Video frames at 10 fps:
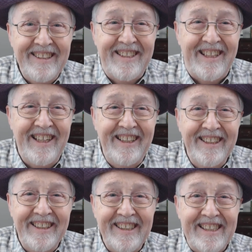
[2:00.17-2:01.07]
she
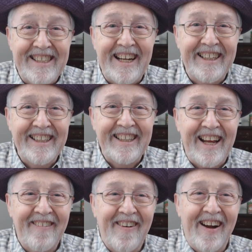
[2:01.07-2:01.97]
didn't take it
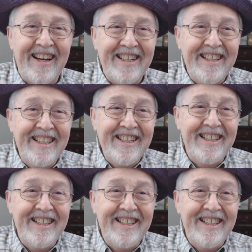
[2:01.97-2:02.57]
that way.